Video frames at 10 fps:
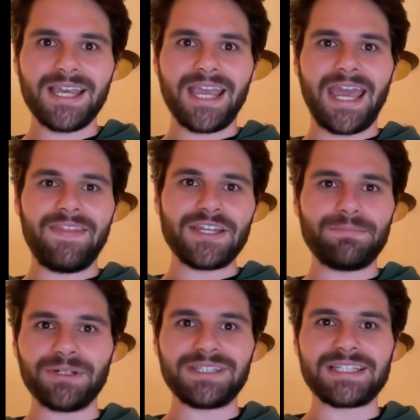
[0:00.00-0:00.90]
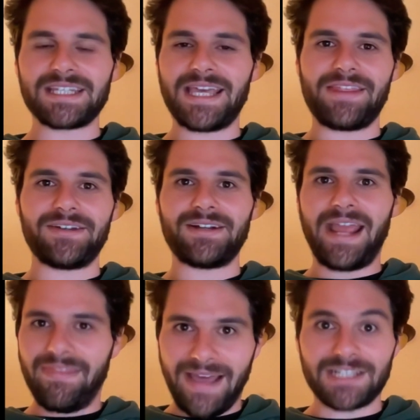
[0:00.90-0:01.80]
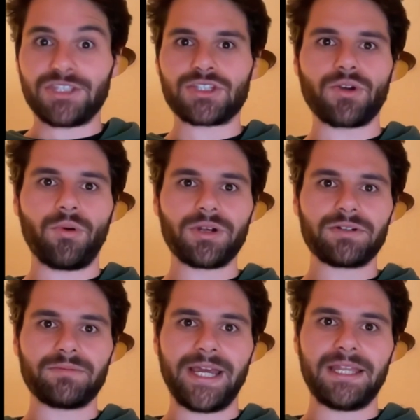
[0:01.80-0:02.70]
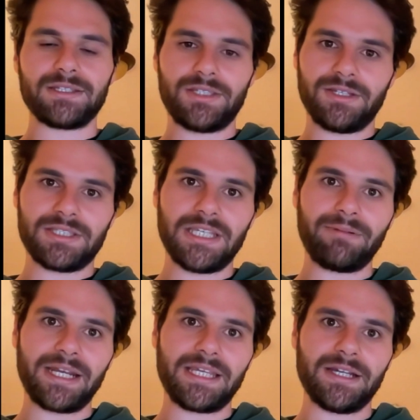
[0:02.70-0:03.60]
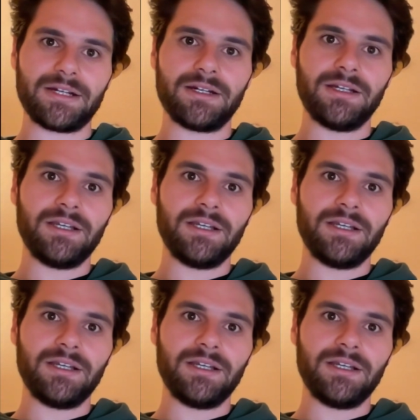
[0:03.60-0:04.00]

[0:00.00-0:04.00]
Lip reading: And then you put these together, and that's the score, right? So you can see right here,